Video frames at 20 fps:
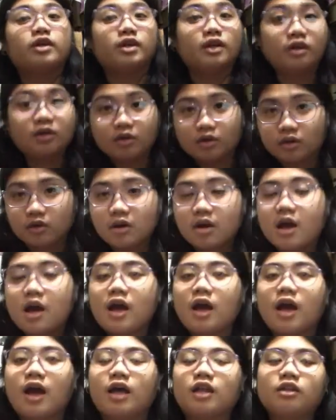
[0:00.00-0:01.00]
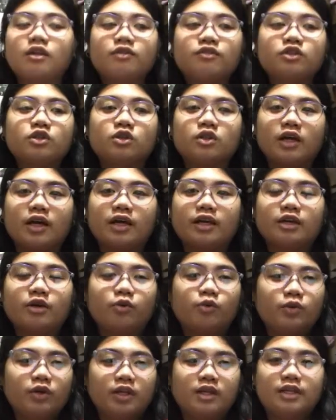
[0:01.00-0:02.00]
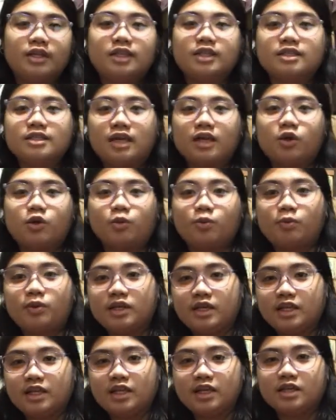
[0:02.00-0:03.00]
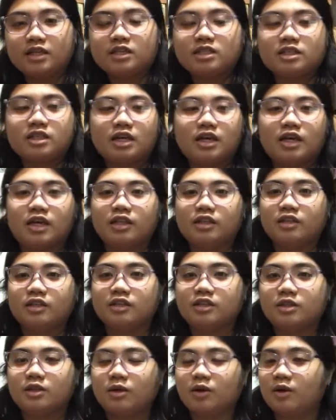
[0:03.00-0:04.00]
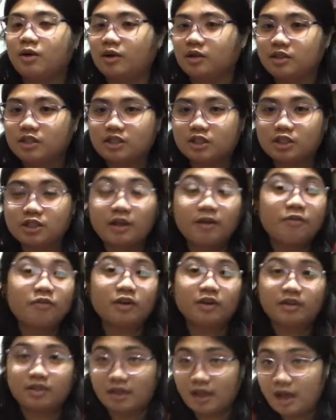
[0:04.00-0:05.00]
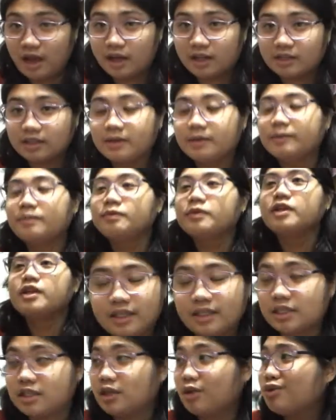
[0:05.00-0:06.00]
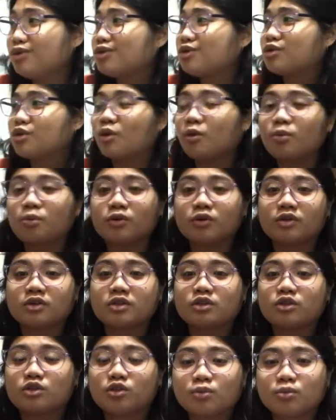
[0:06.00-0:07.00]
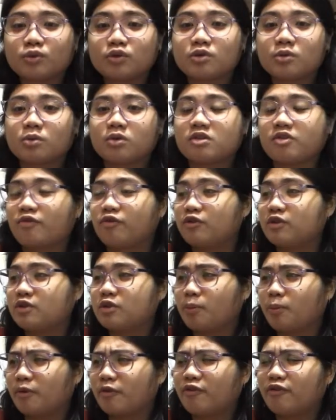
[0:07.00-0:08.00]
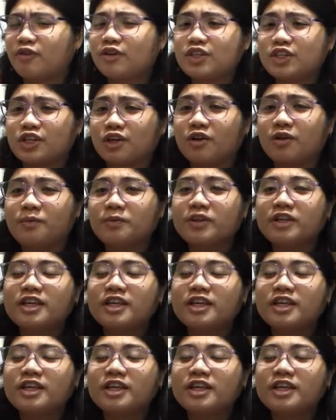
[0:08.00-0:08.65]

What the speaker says: younger, I'd love to like read encyclopedias and stuff like that. It sounds super superficial,